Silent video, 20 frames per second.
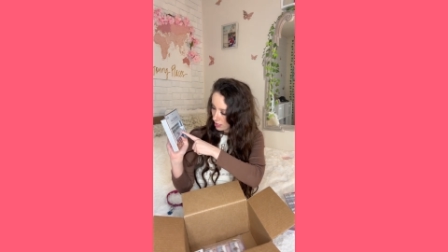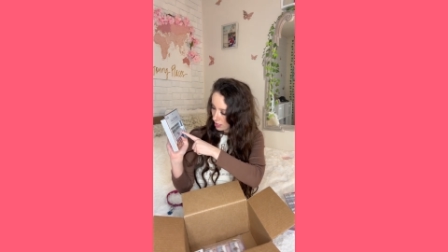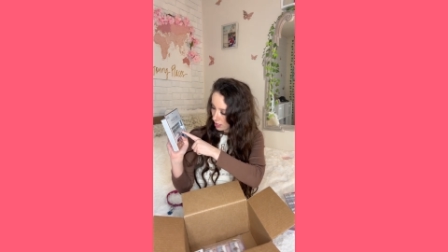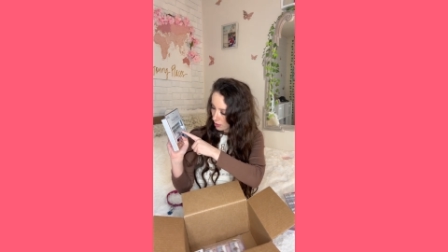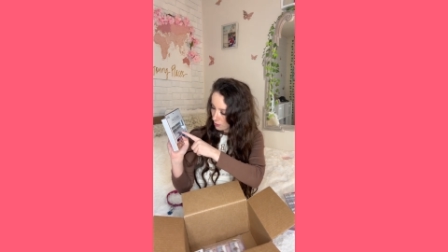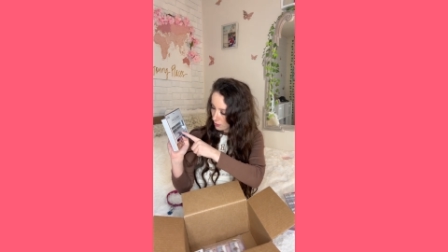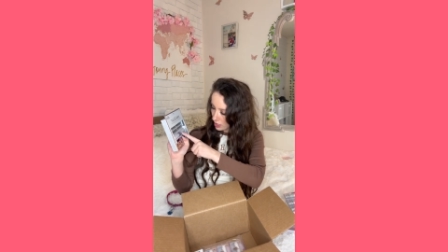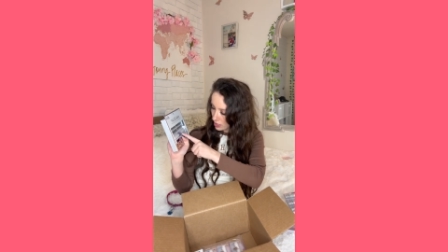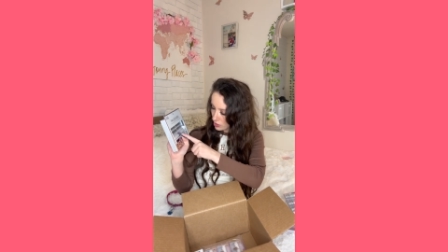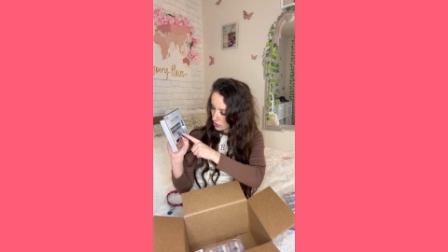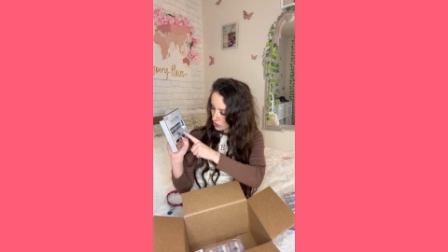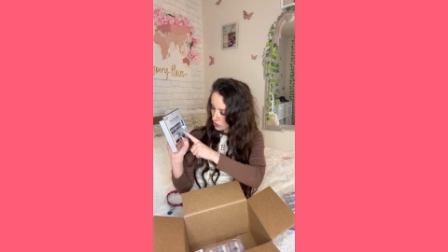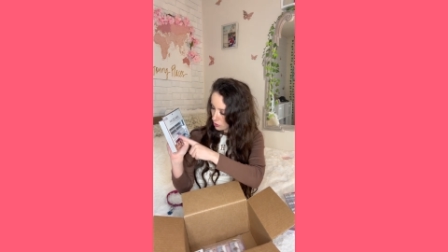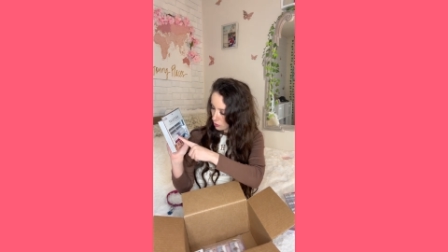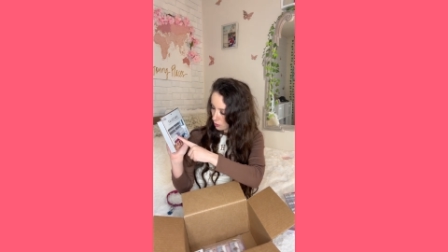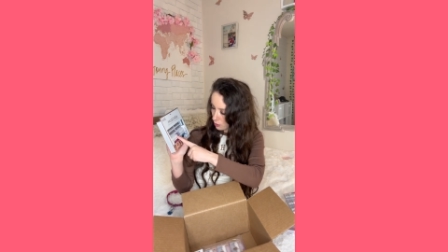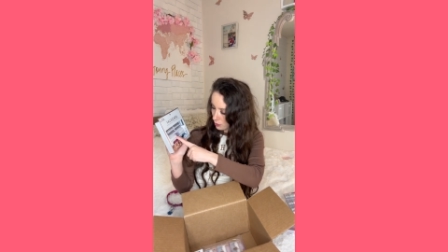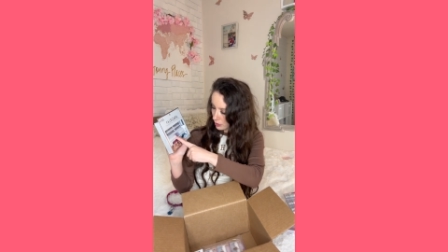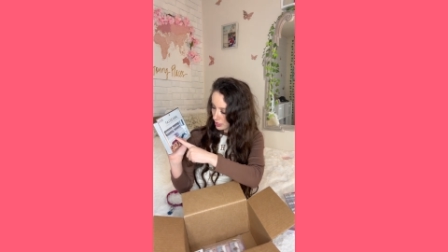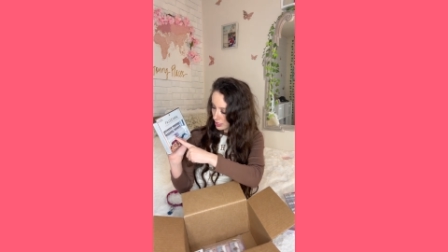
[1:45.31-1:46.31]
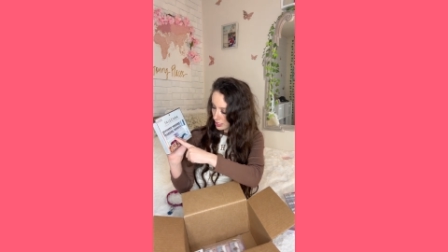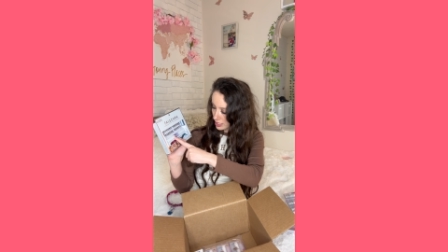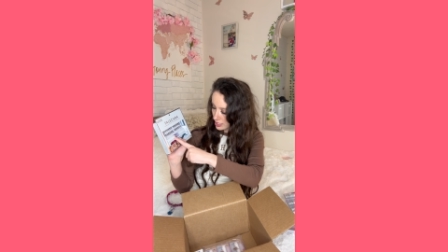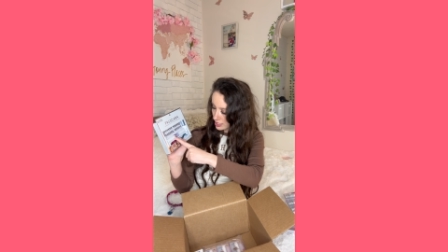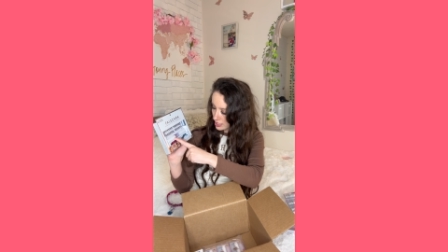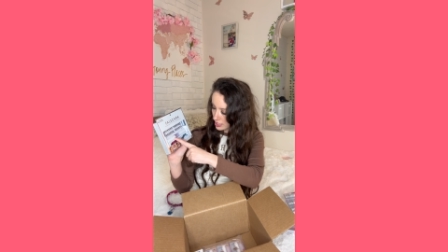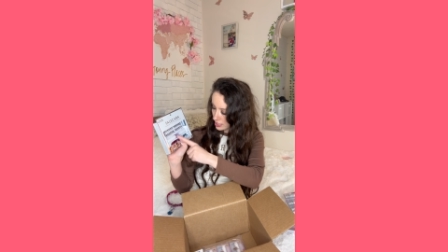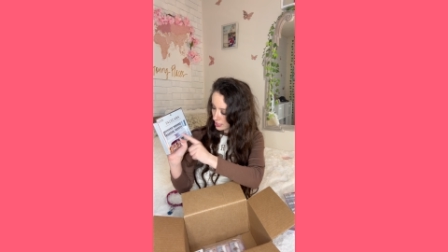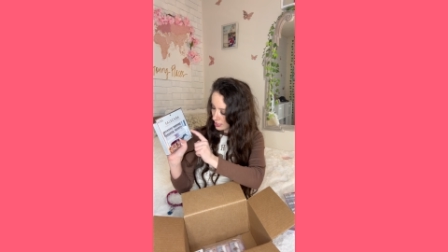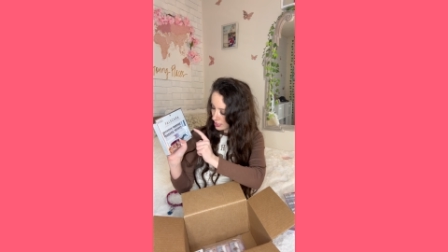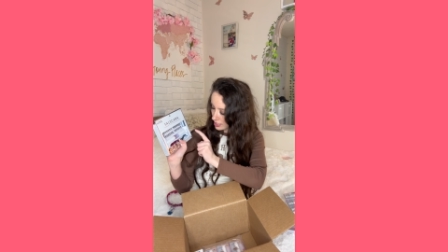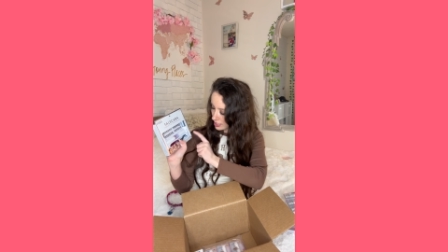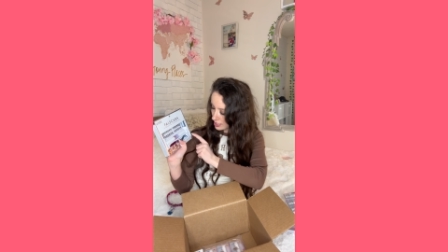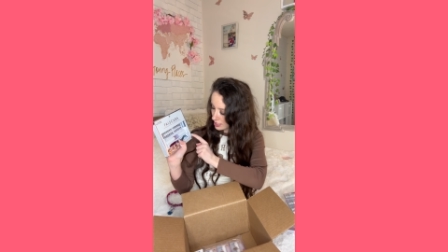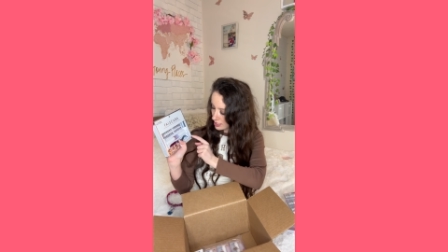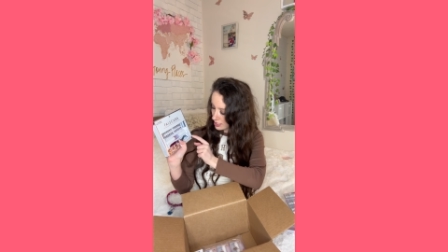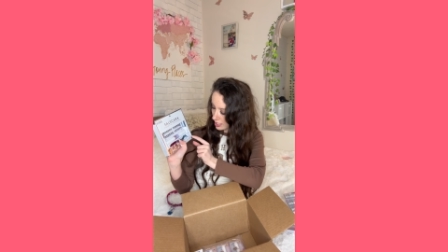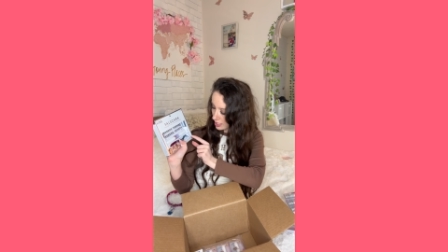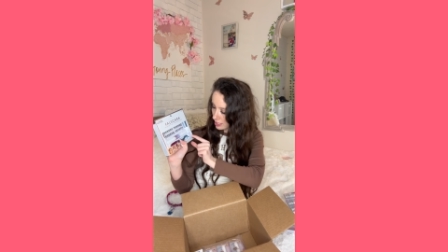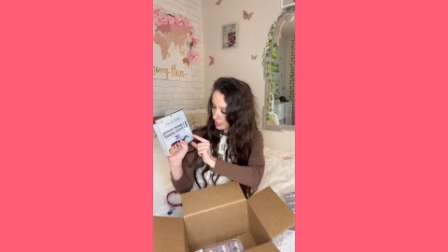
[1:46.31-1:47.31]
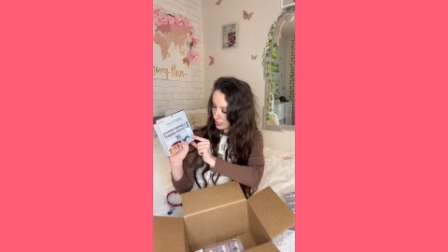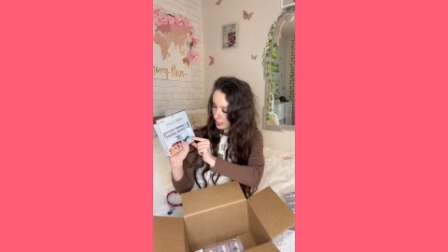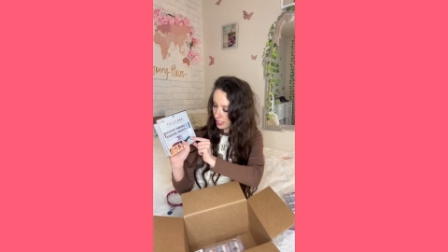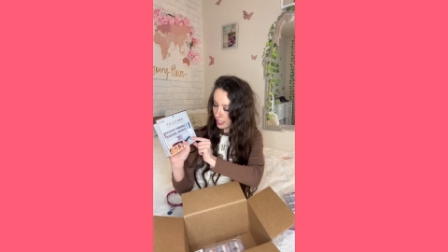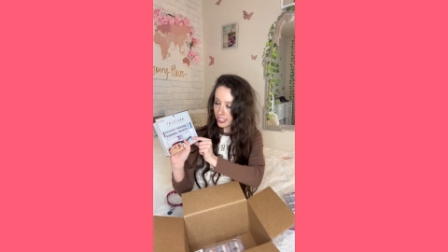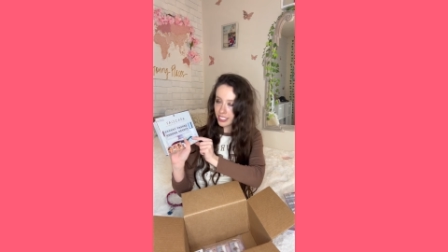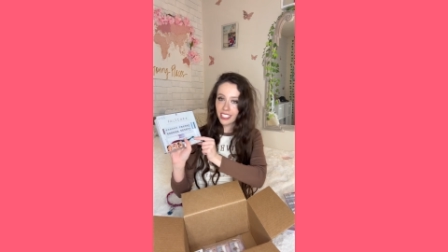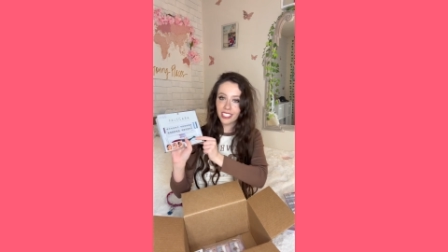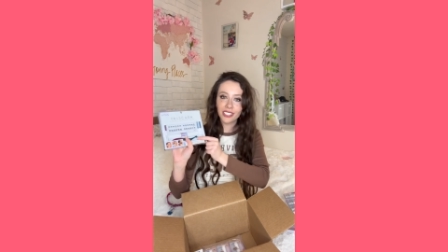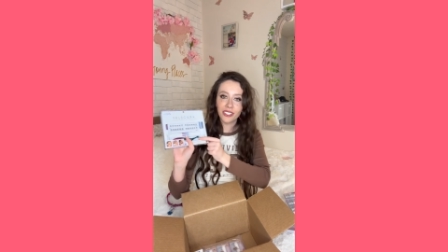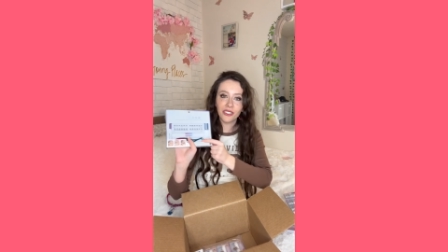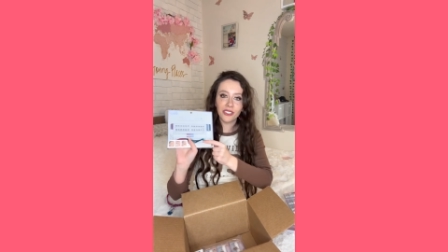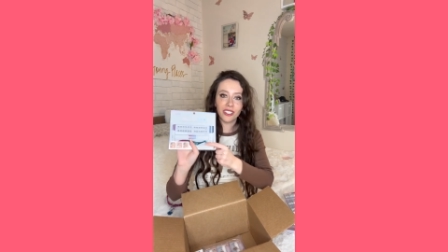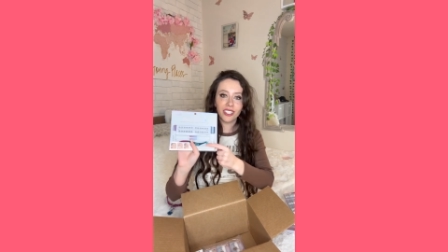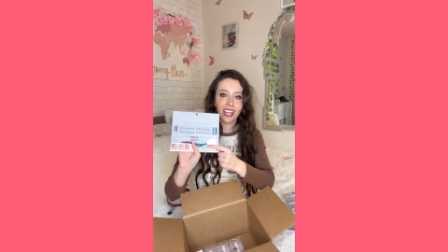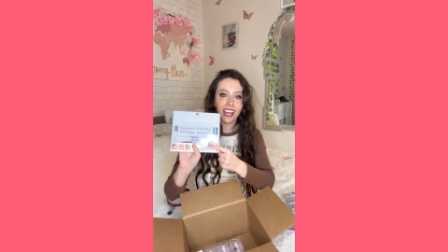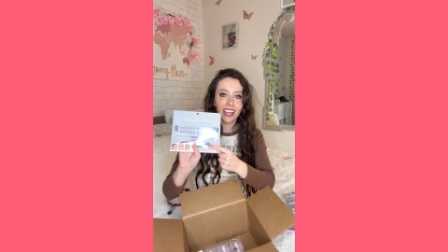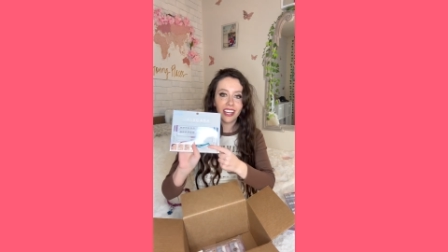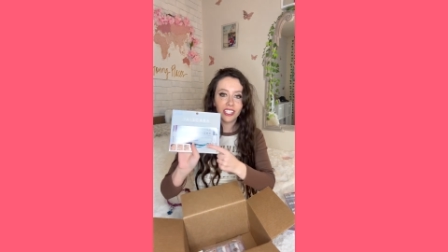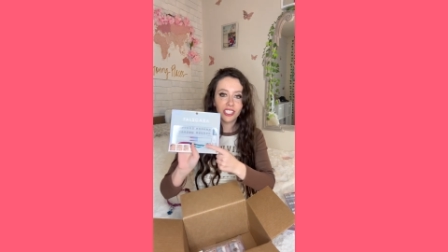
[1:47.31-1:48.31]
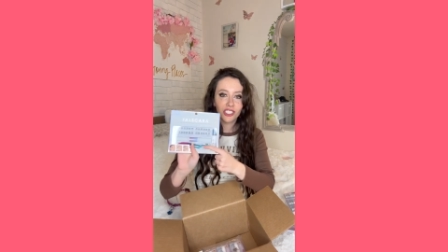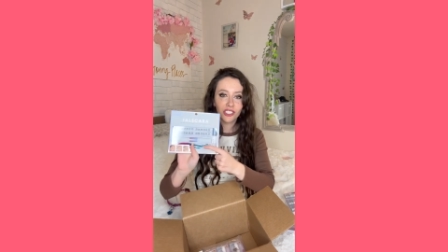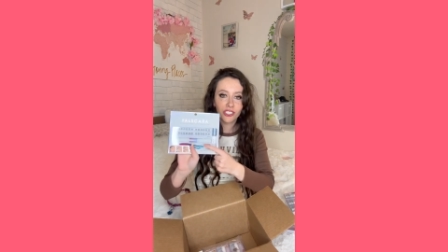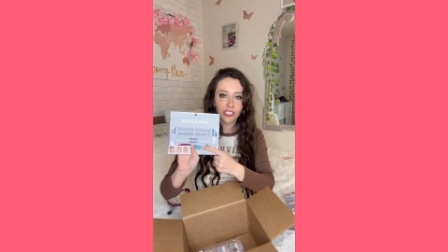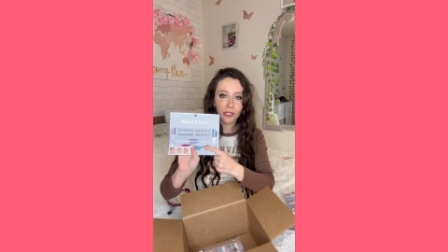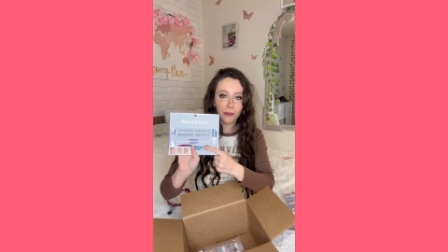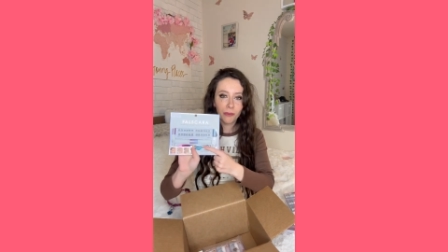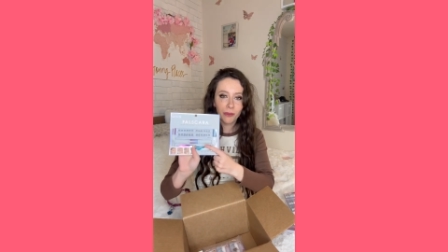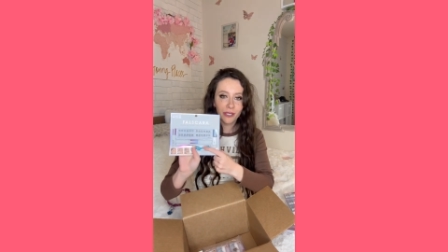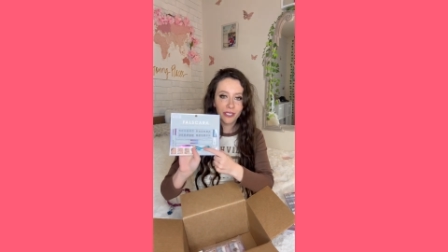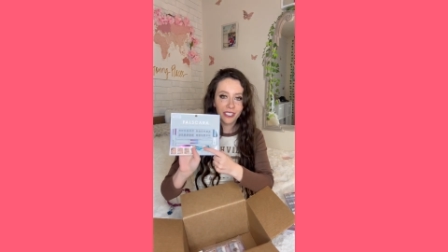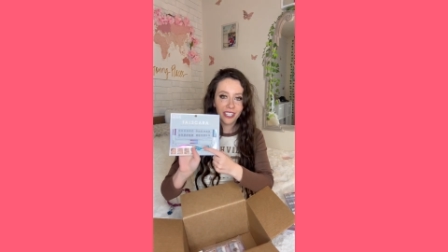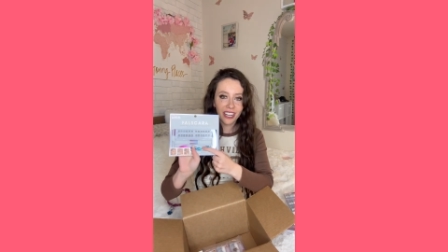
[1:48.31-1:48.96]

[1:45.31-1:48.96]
I'm not sure what this is. Then like the little lash gripper.